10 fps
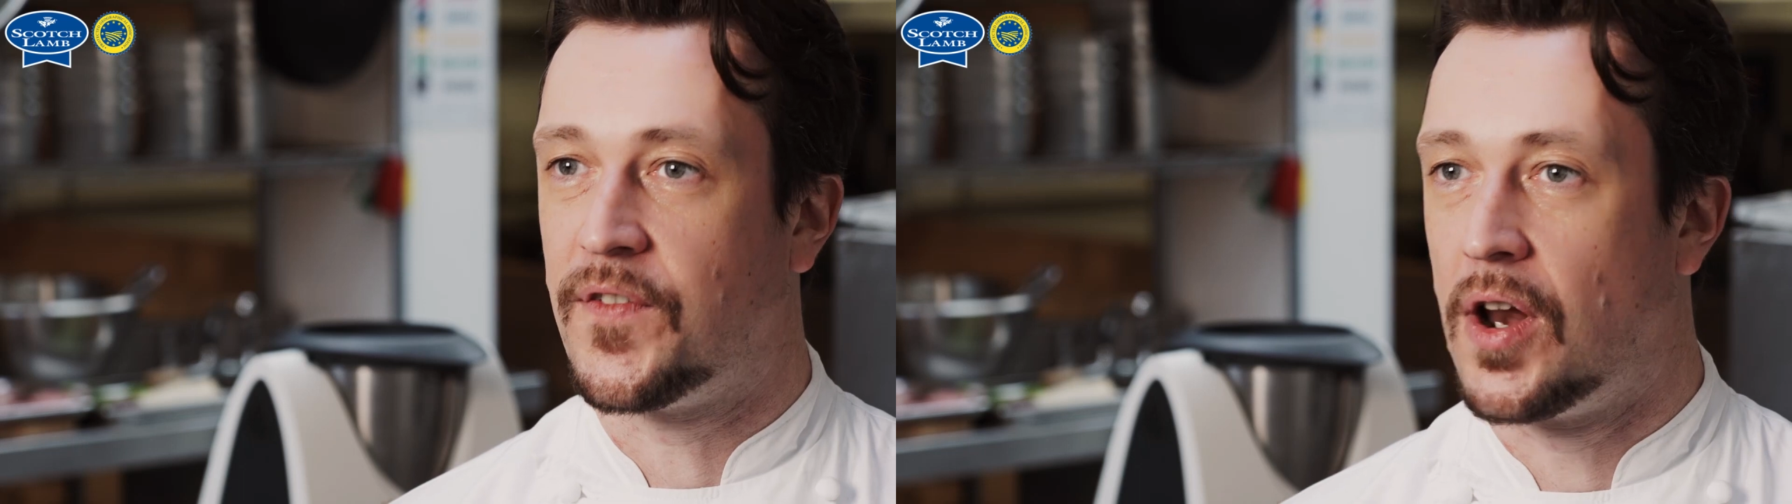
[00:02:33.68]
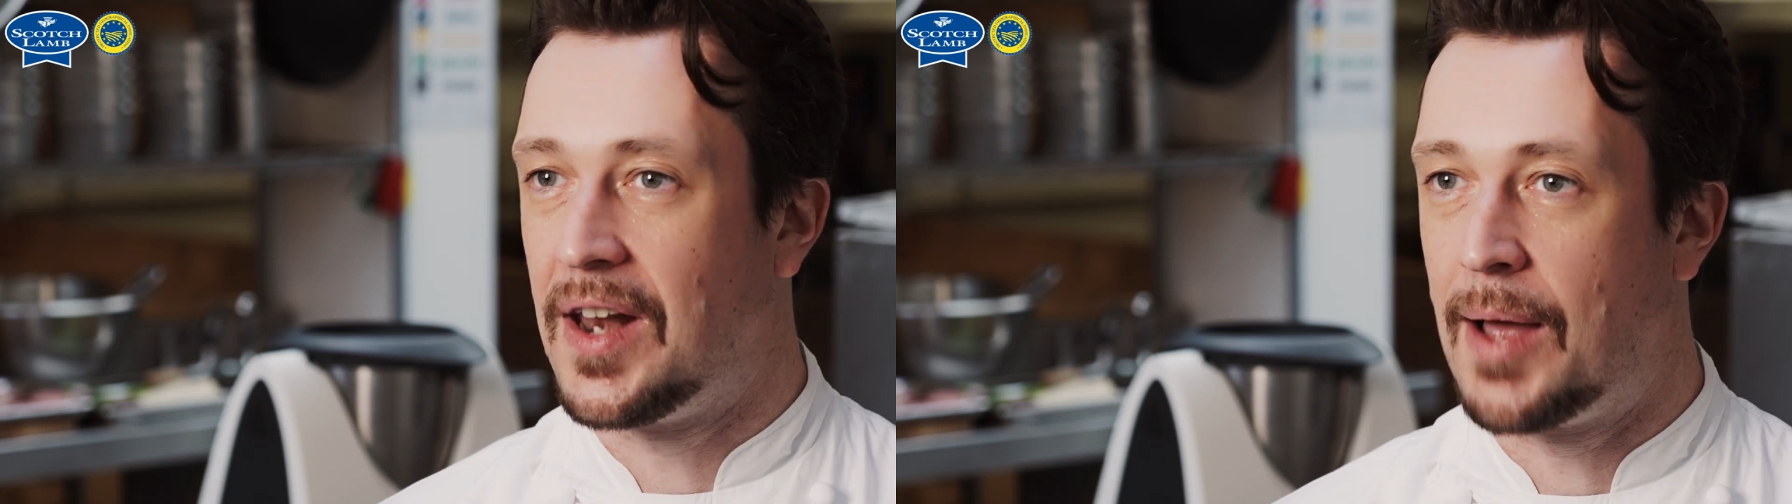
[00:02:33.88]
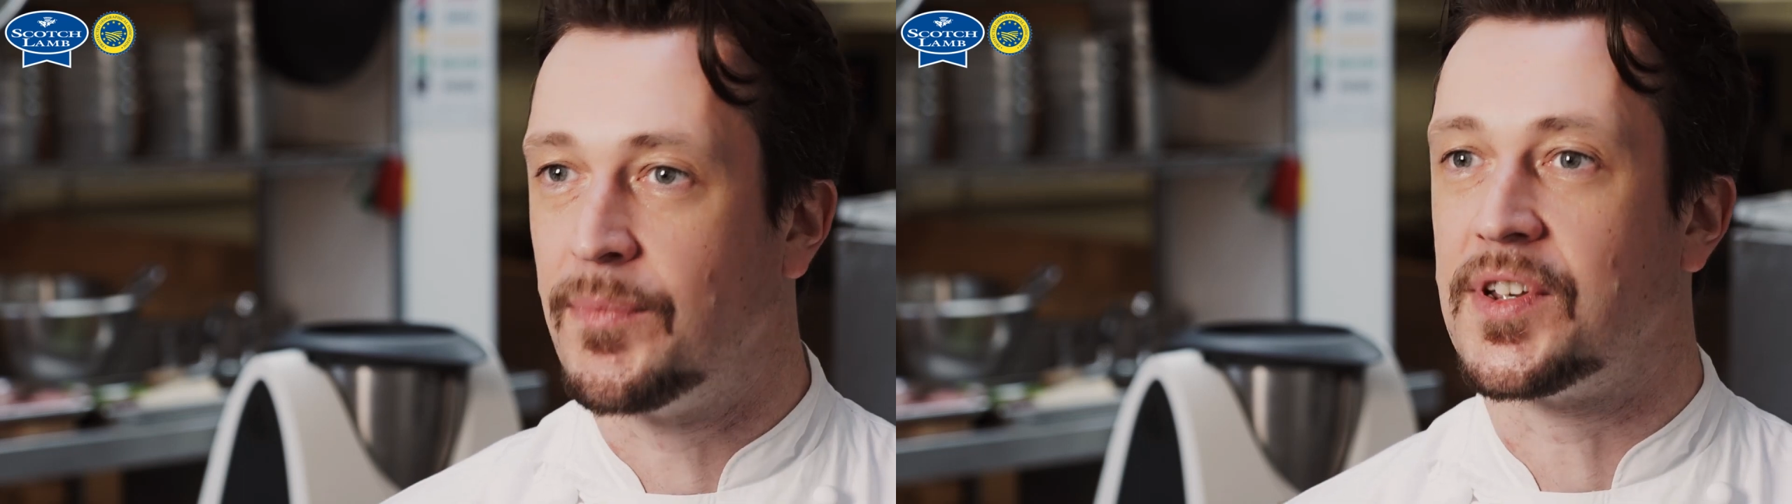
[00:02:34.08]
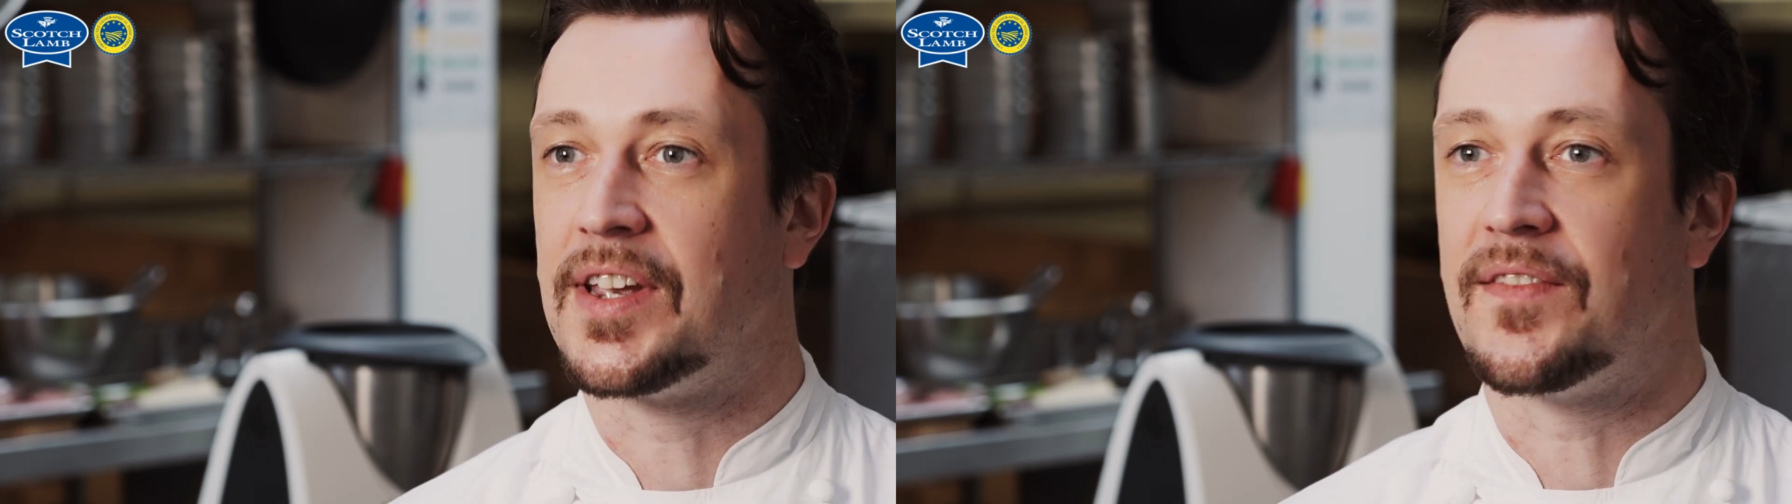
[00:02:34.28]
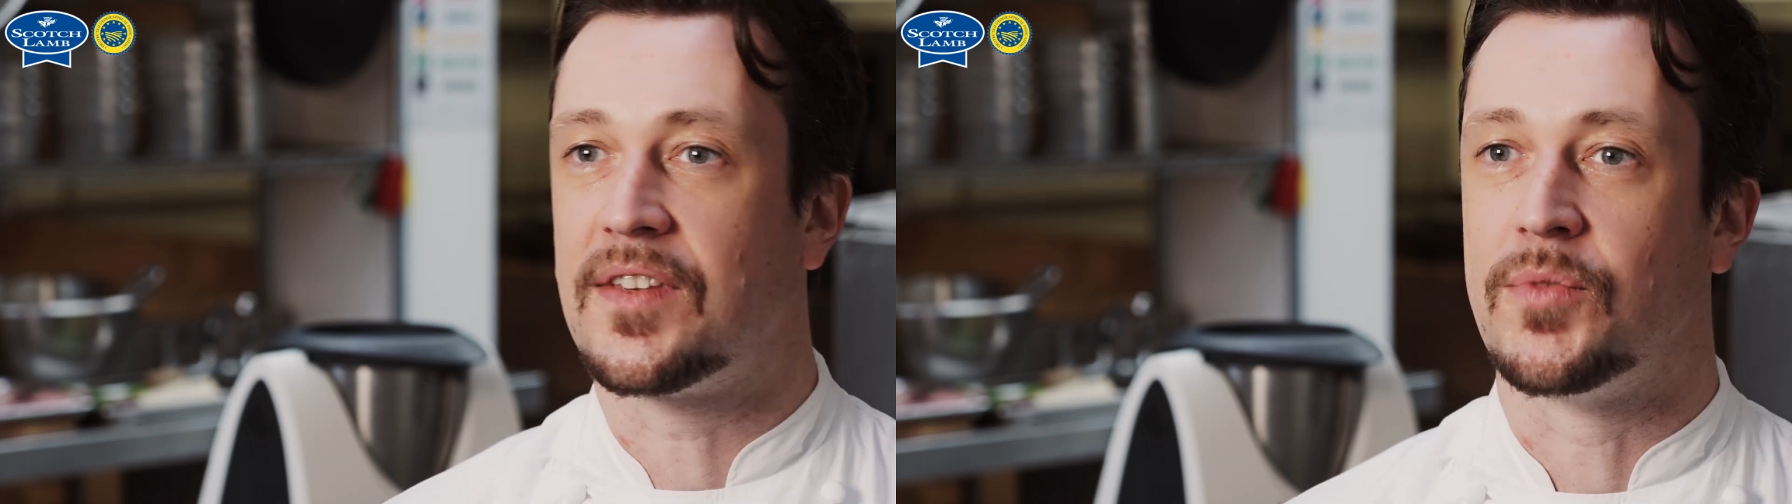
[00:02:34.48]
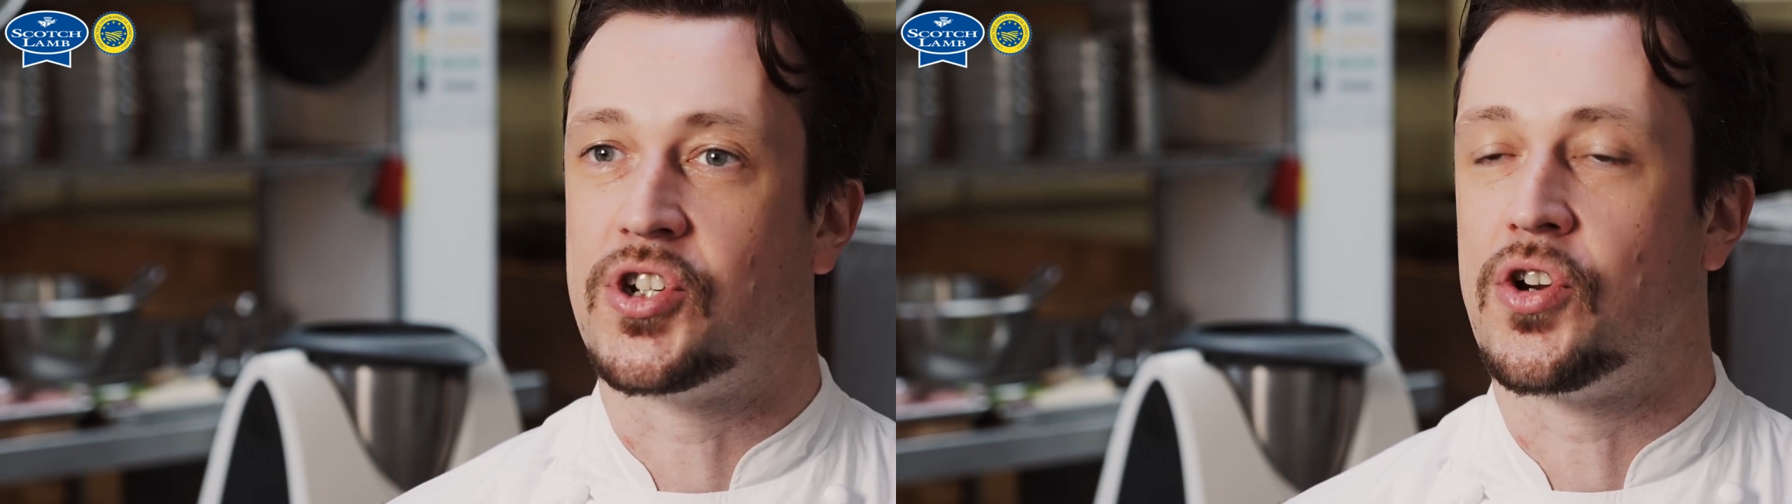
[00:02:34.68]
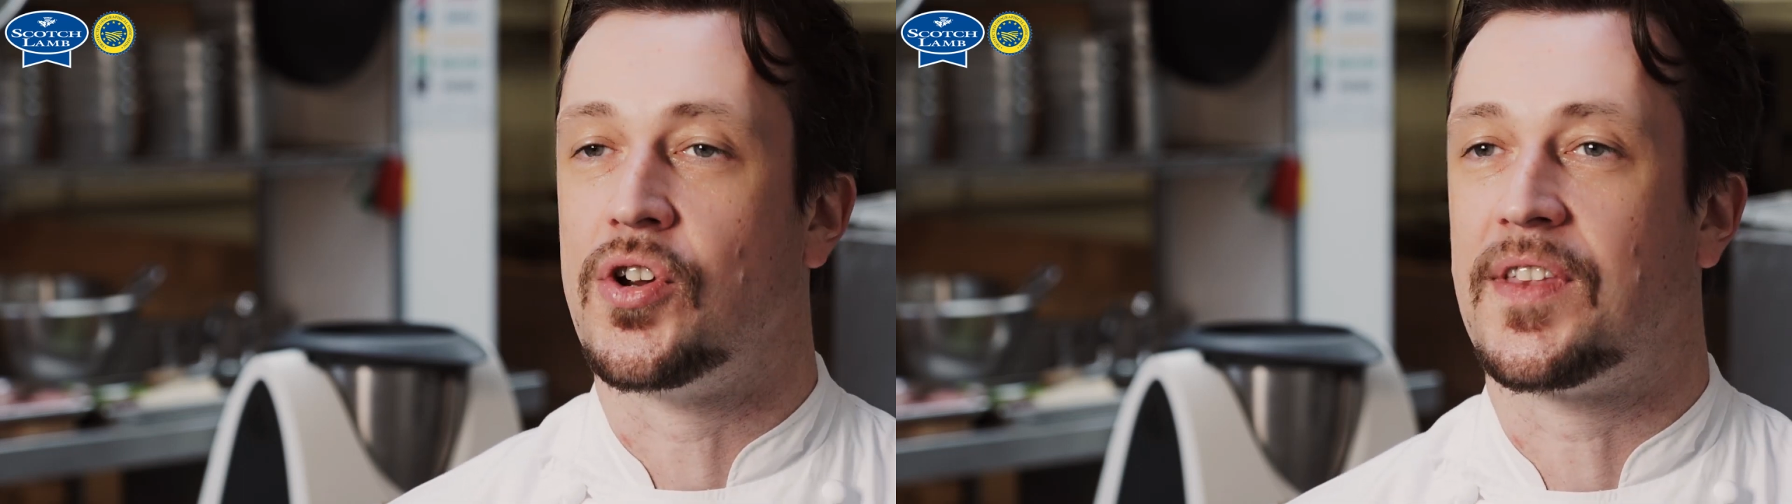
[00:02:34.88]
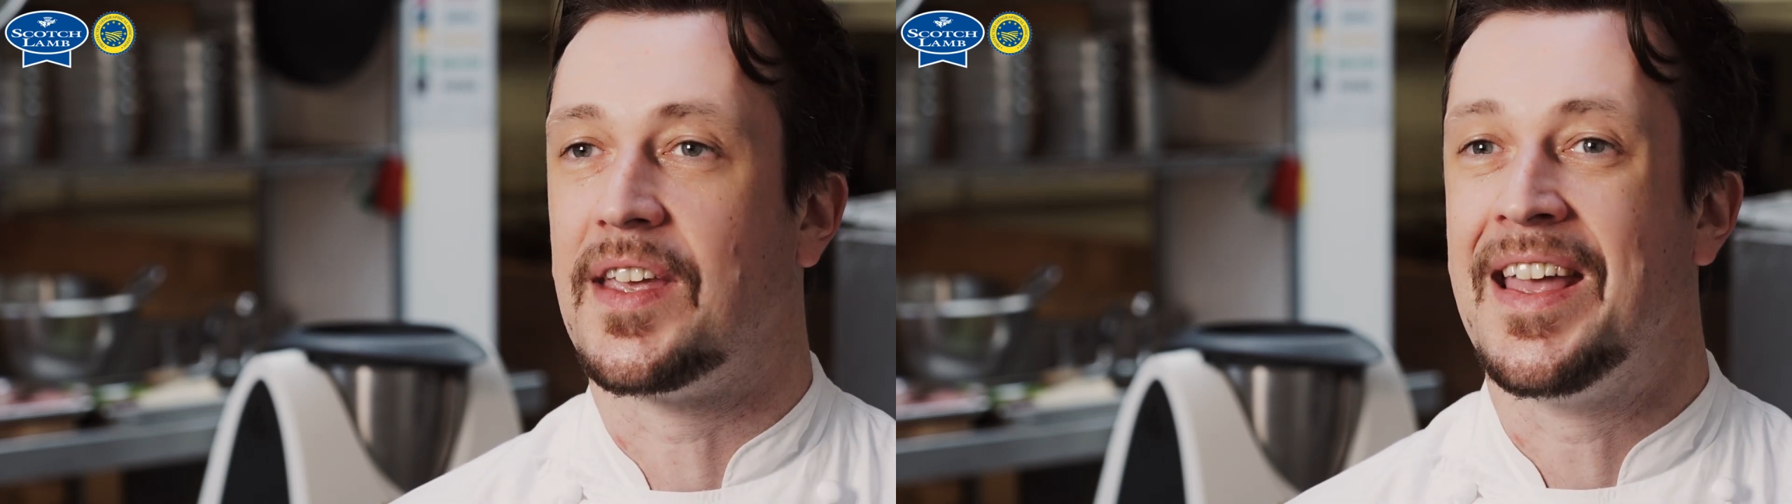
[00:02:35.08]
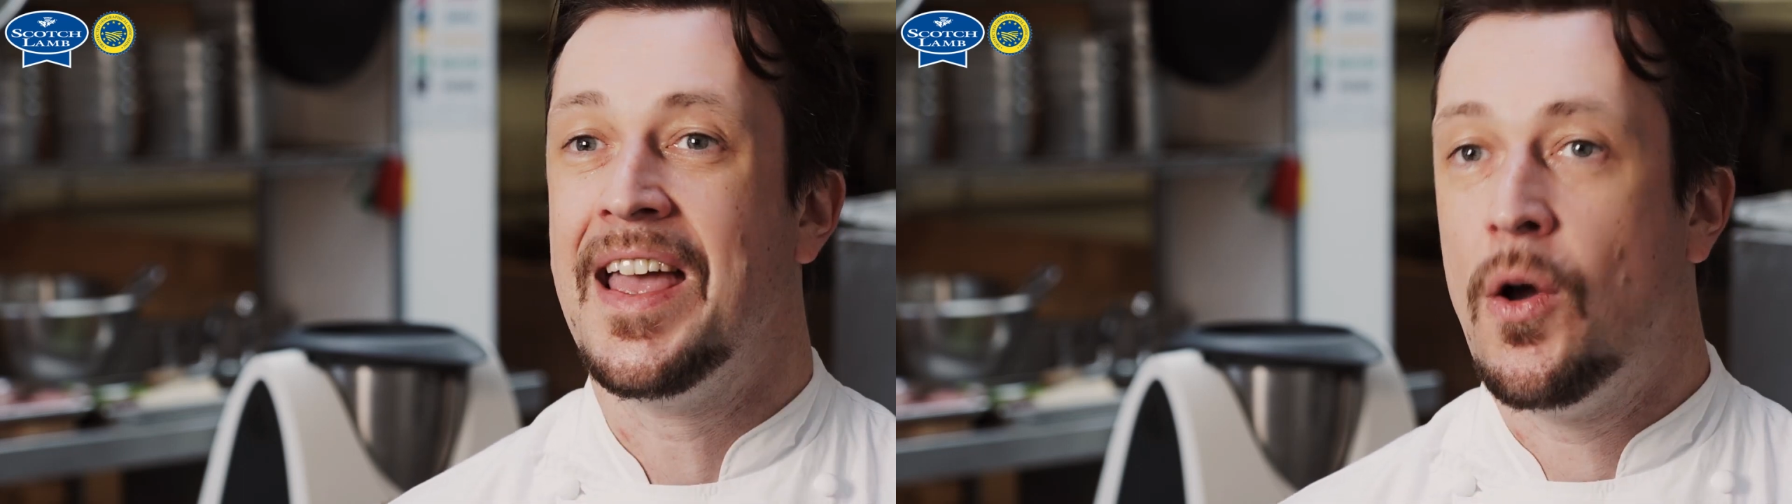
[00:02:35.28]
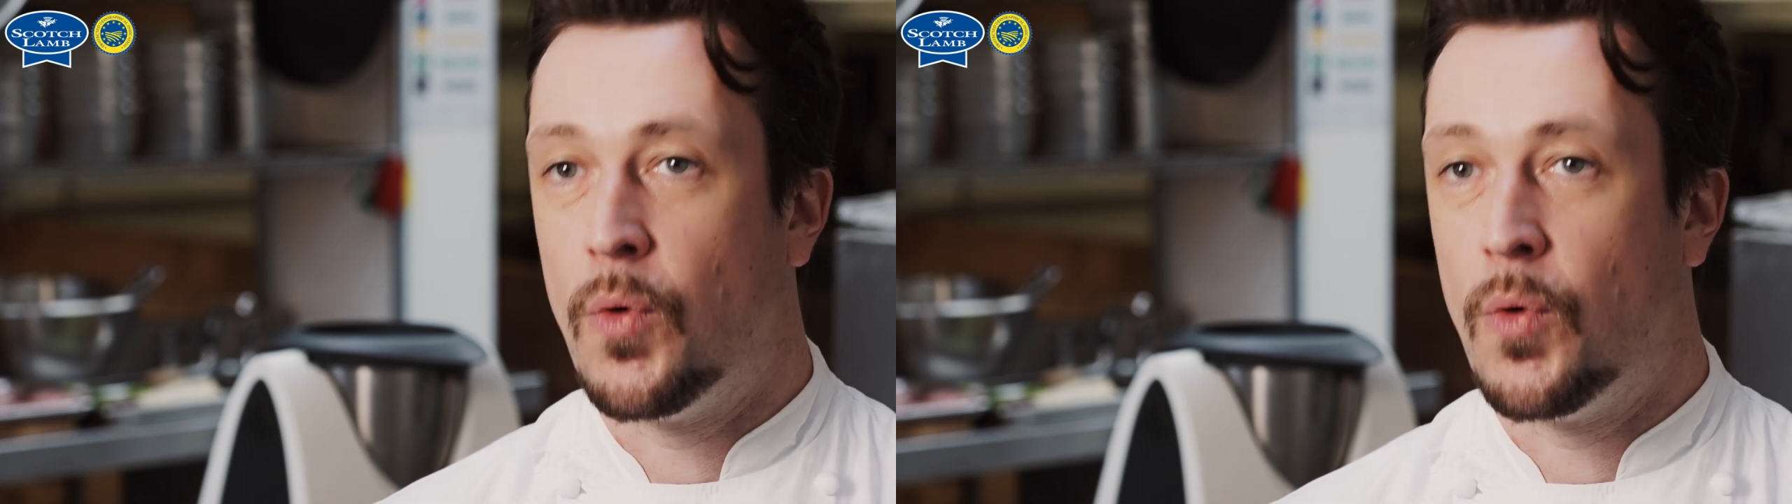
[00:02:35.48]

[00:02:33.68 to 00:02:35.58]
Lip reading: for a lamb to get to maturity,